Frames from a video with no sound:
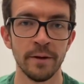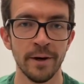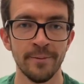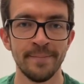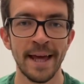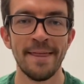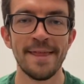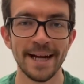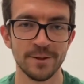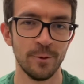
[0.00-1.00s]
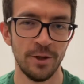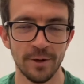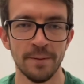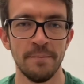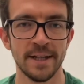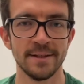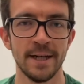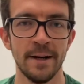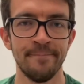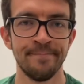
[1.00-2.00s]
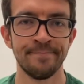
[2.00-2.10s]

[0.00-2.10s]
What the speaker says: though, that's when you can mix it up.